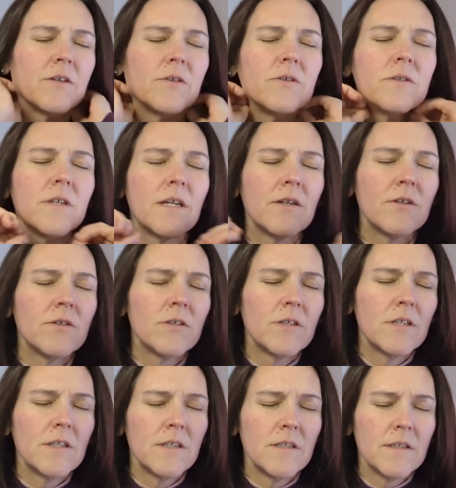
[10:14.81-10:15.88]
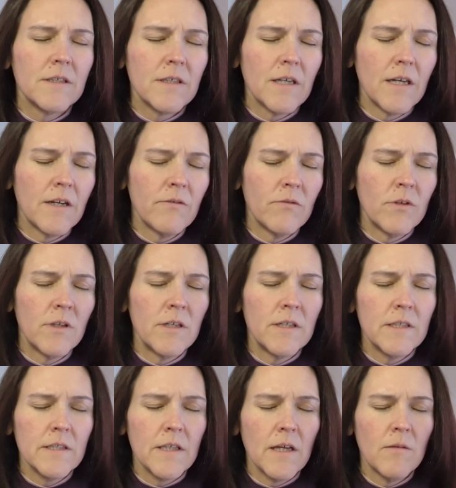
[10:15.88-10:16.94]
those energies and
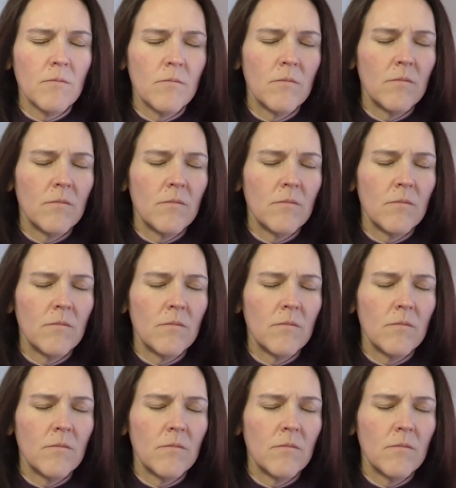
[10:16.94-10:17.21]
release them.